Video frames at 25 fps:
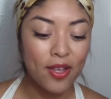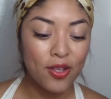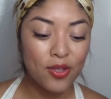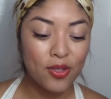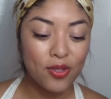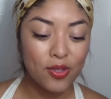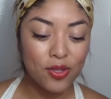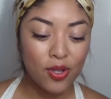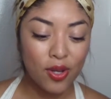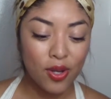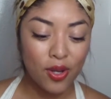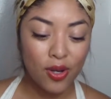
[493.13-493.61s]

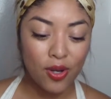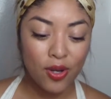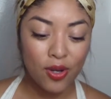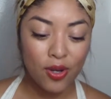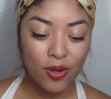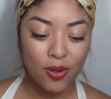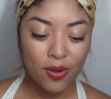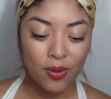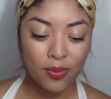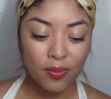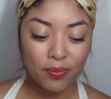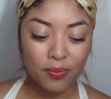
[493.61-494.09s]

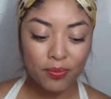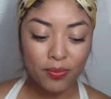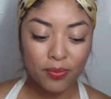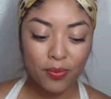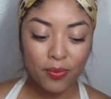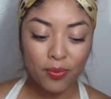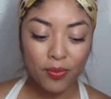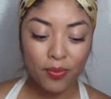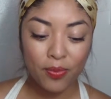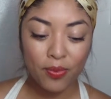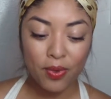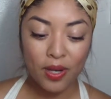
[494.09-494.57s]
So
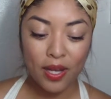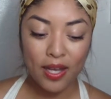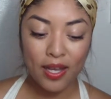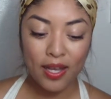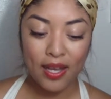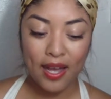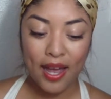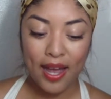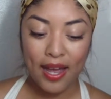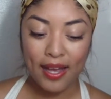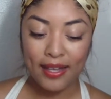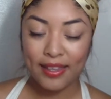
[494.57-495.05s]

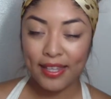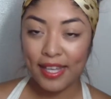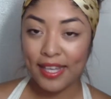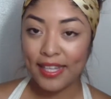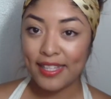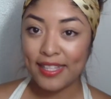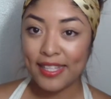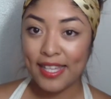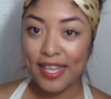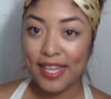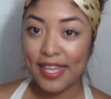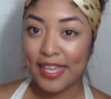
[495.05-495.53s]
I
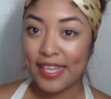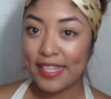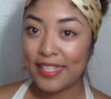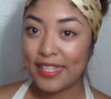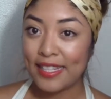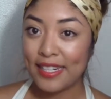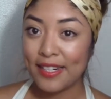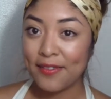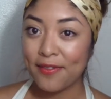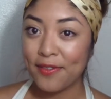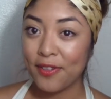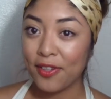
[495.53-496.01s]
like that it
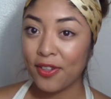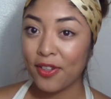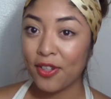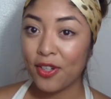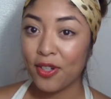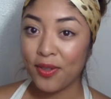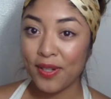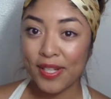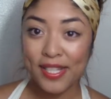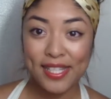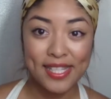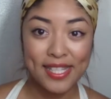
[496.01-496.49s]
didn't feel
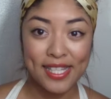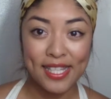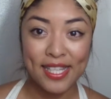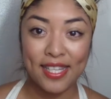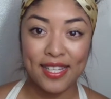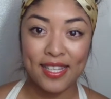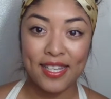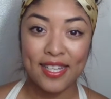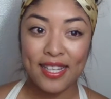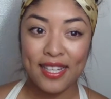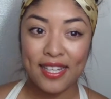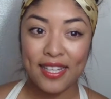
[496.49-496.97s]

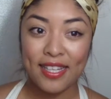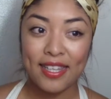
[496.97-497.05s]
greasy.